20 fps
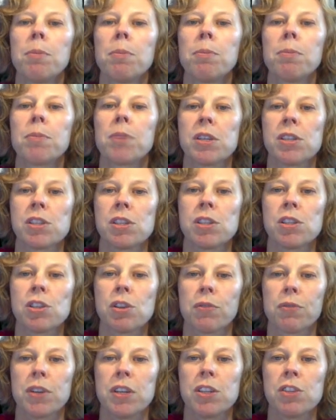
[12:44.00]
presence
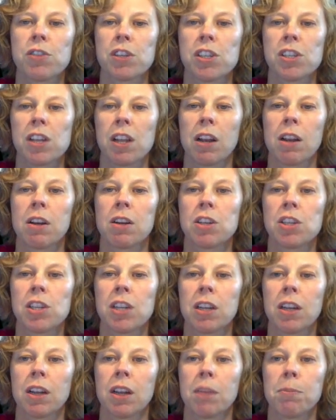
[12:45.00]
of intracellular
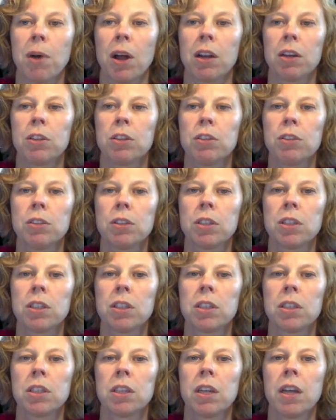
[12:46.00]
signaling
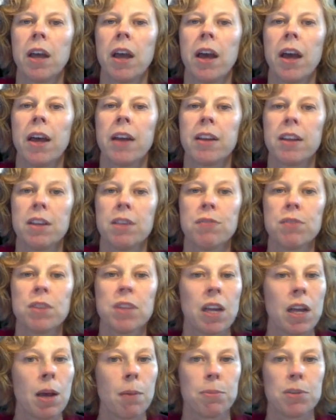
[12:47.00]
molecules, and even
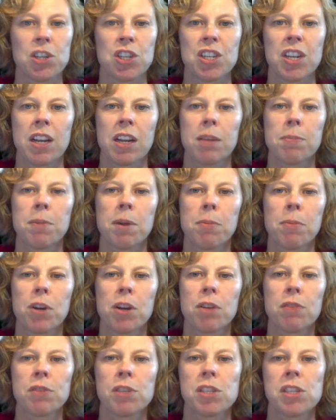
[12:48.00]
the epigenetic memory
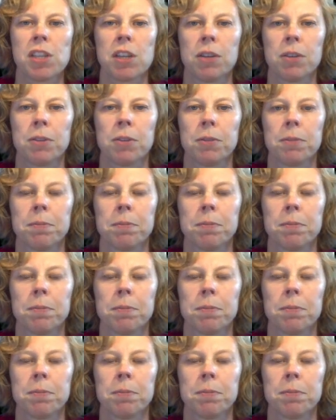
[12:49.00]
of the cell.